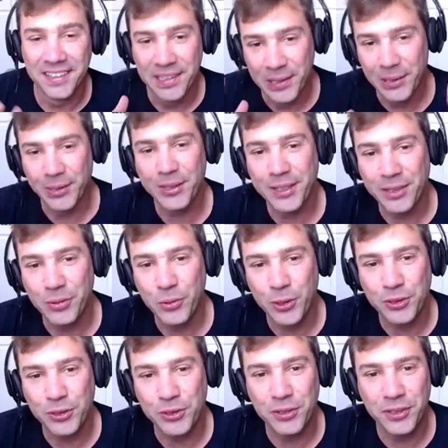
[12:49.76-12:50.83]
look at
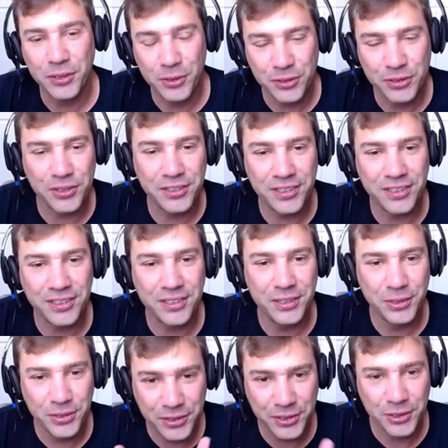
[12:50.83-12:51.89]
what your users are
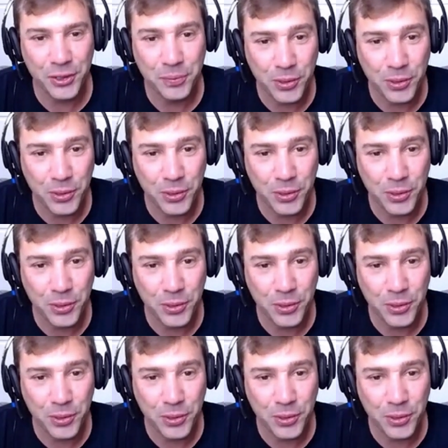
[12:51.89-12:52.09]
using your